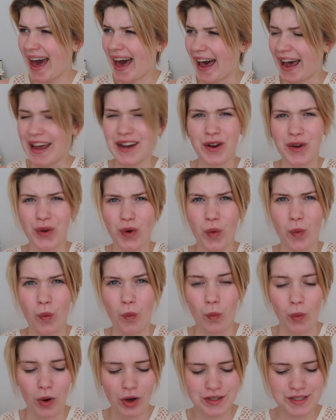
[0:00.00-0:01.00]
don't know
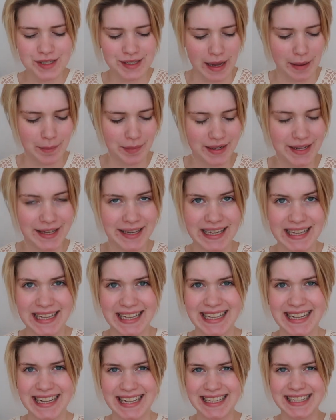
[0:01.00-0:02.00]
what's happening.
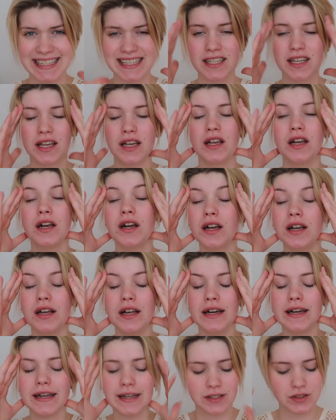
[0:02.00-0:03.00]
It is
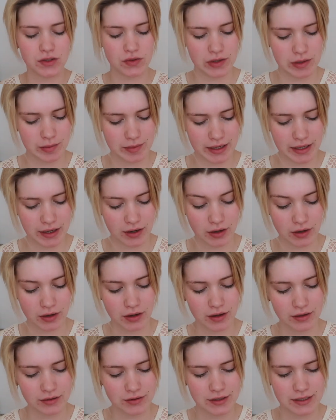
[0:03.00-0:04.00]
extremely
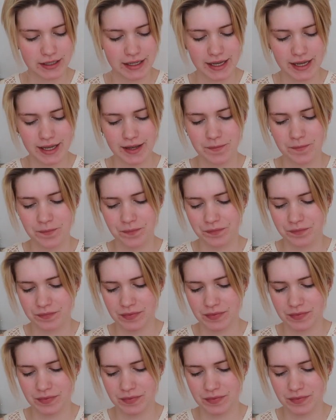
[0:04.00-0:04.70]
hot today.